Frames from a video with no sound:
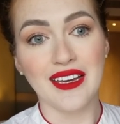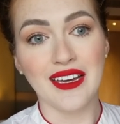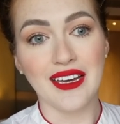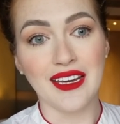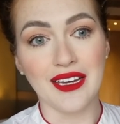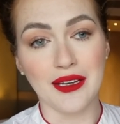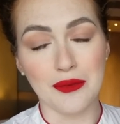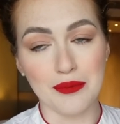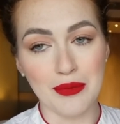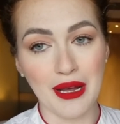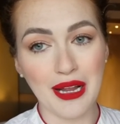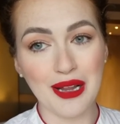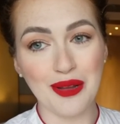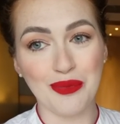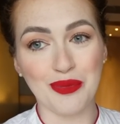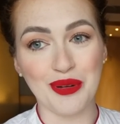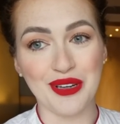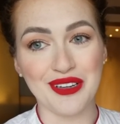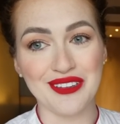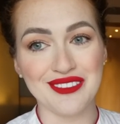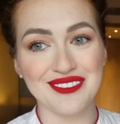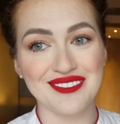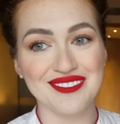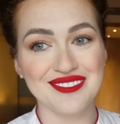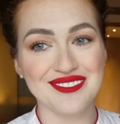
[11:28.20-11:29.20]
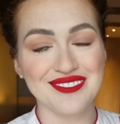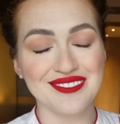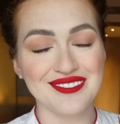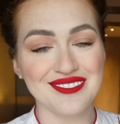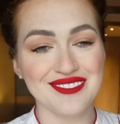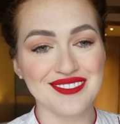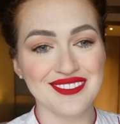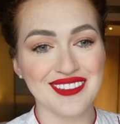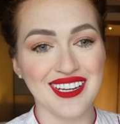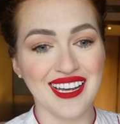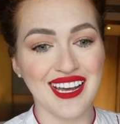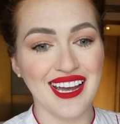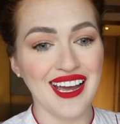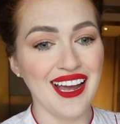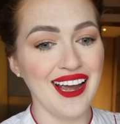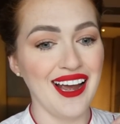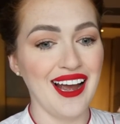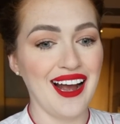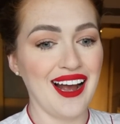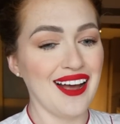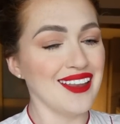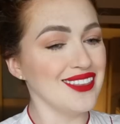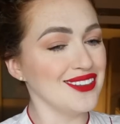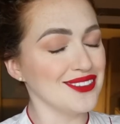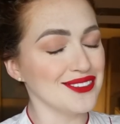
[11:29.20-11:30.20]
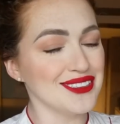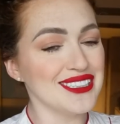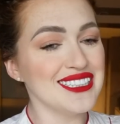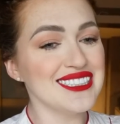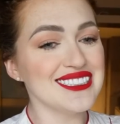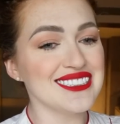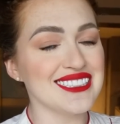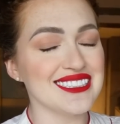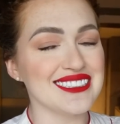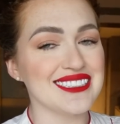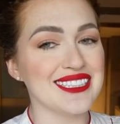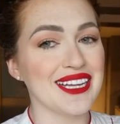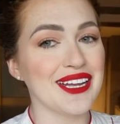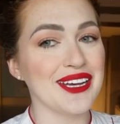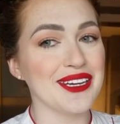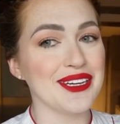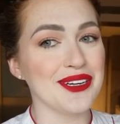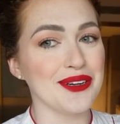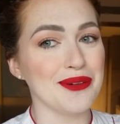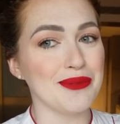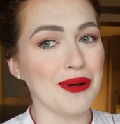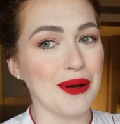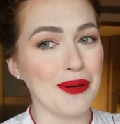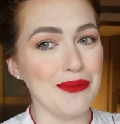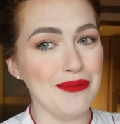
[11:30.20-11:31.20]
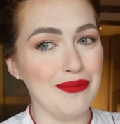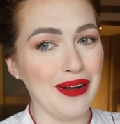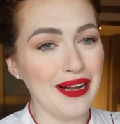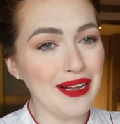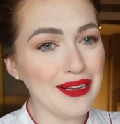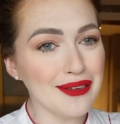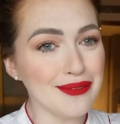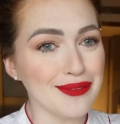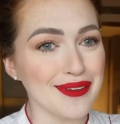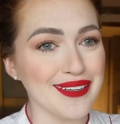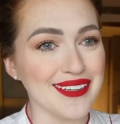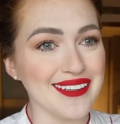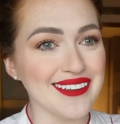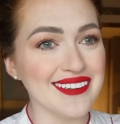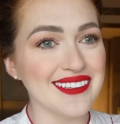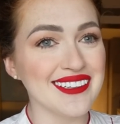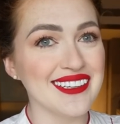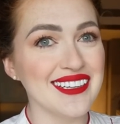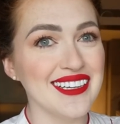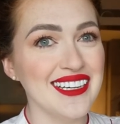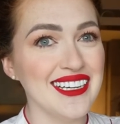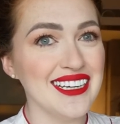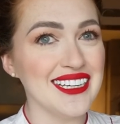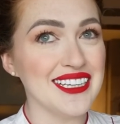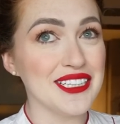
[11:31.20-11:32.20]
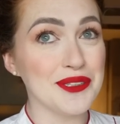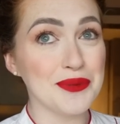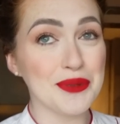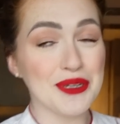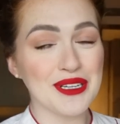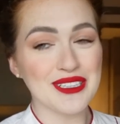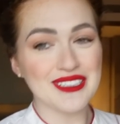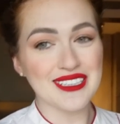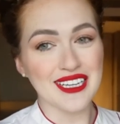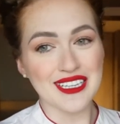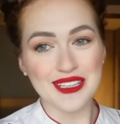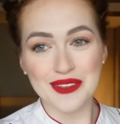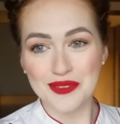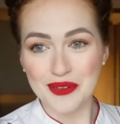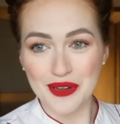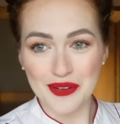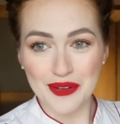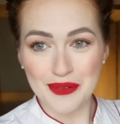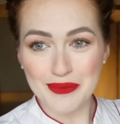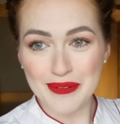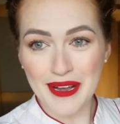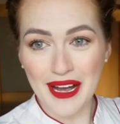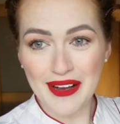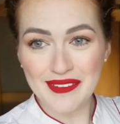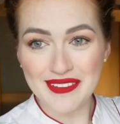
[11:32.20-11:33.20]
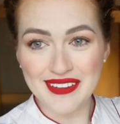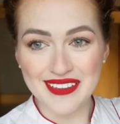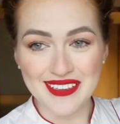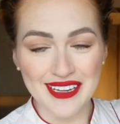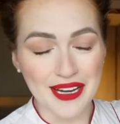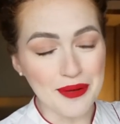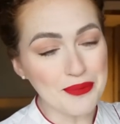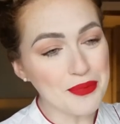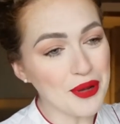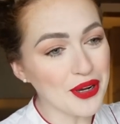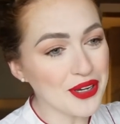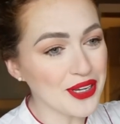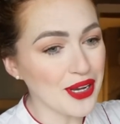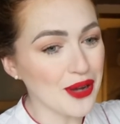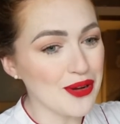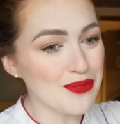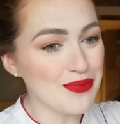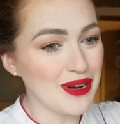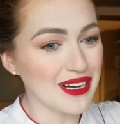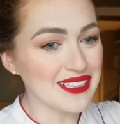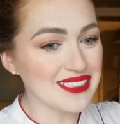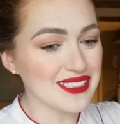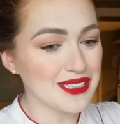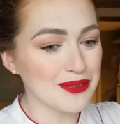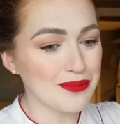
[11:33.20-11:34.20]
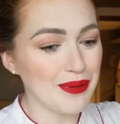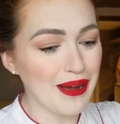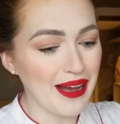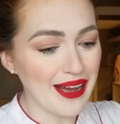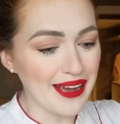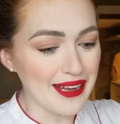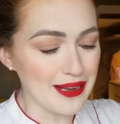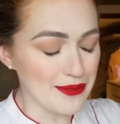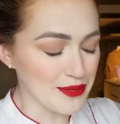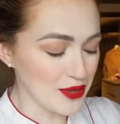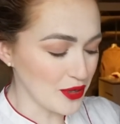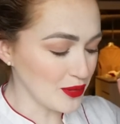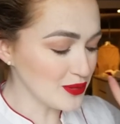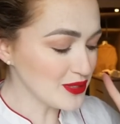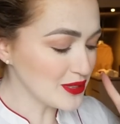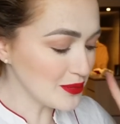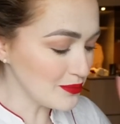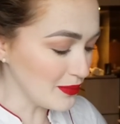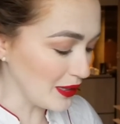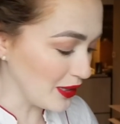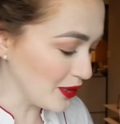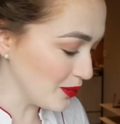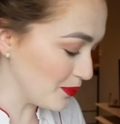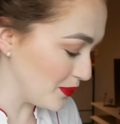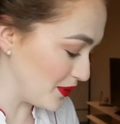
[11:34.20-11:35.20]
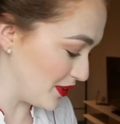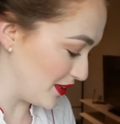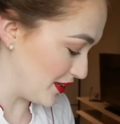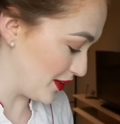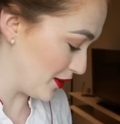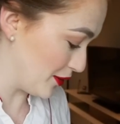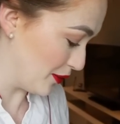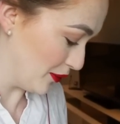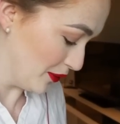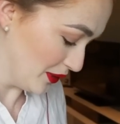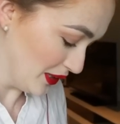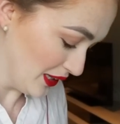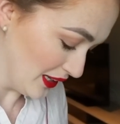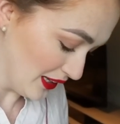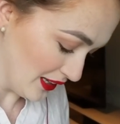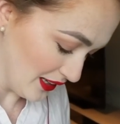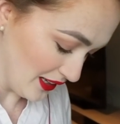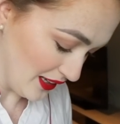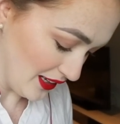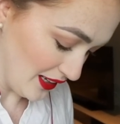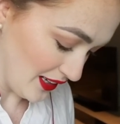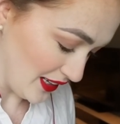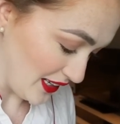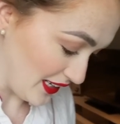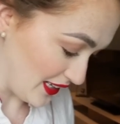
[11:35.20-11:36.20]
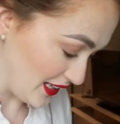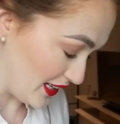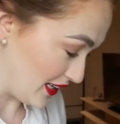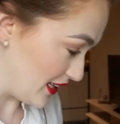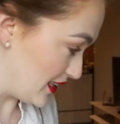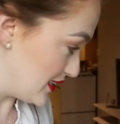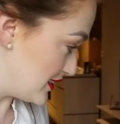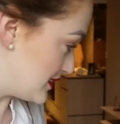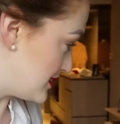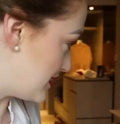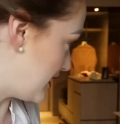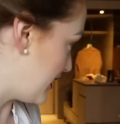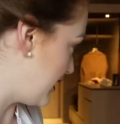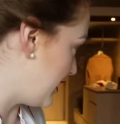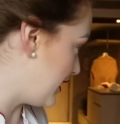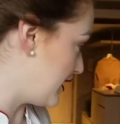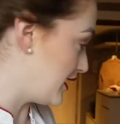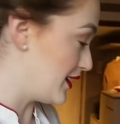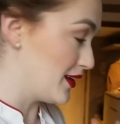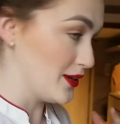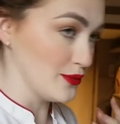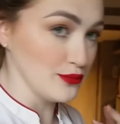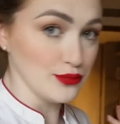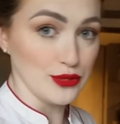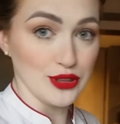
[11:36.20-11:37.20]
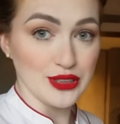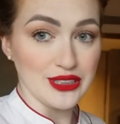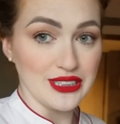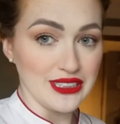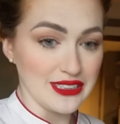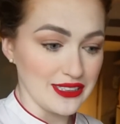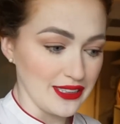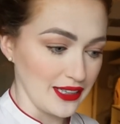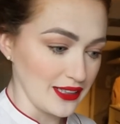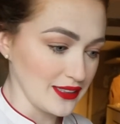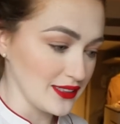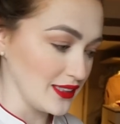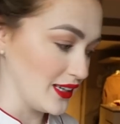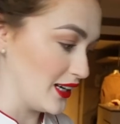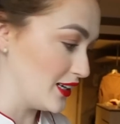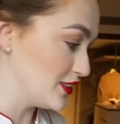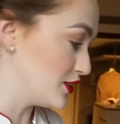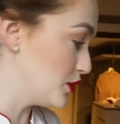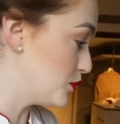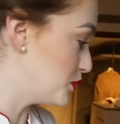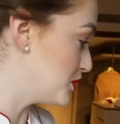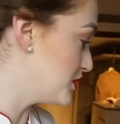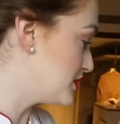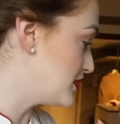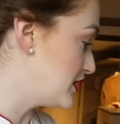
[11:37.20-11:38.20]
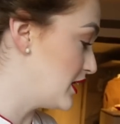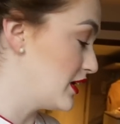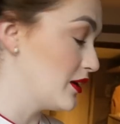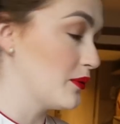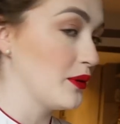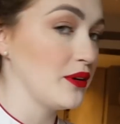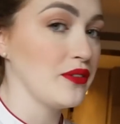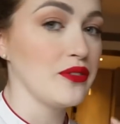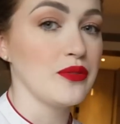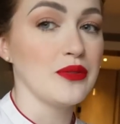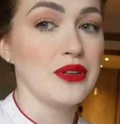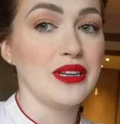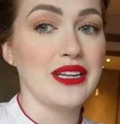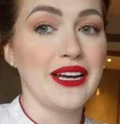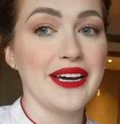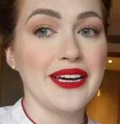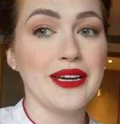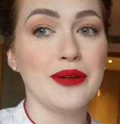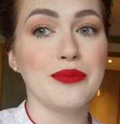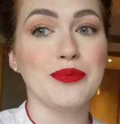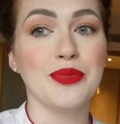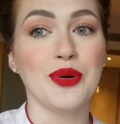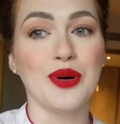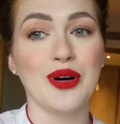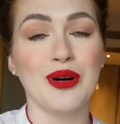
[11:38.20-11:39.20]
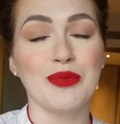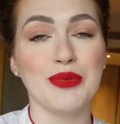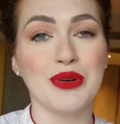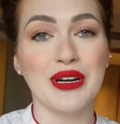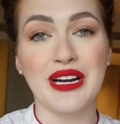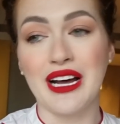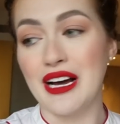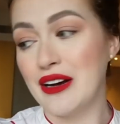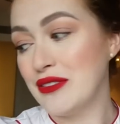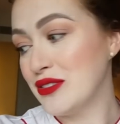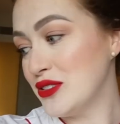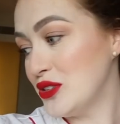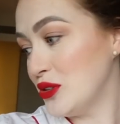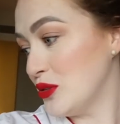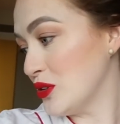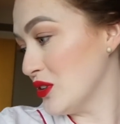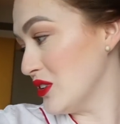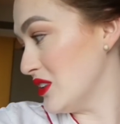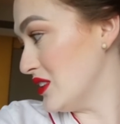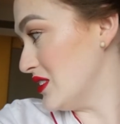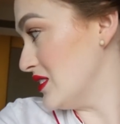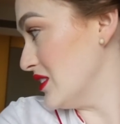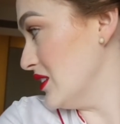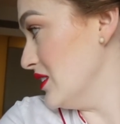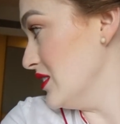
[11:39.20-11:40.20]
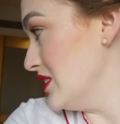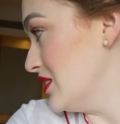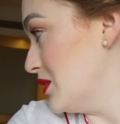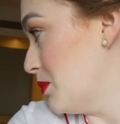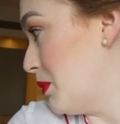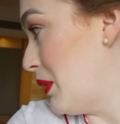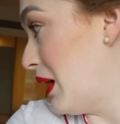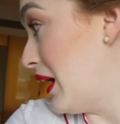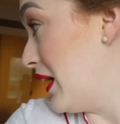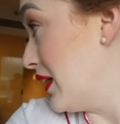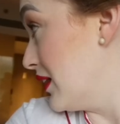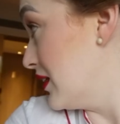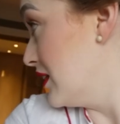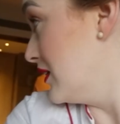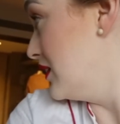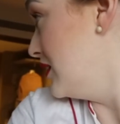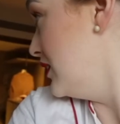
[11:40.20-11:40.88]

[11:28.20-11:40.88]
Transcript: in Melbourne. And the reason I tell you about Melbourne is because that's where I'm going. I'm not going back to Dubai, I'm going to Melbourne now. It is a multi-sector. I don't want to turn away from the light, but I'm gonna have to because I still need to pack